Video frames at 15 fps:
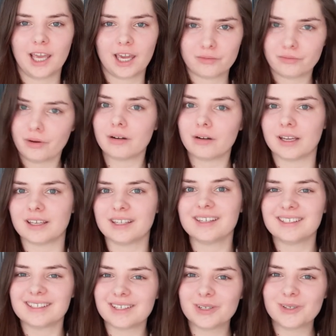
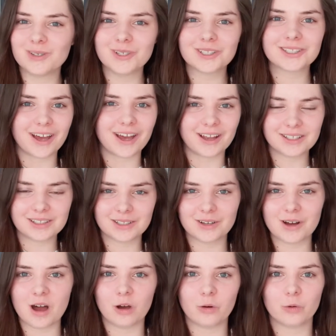Aquarius, who was
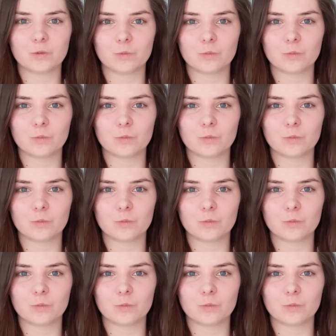also always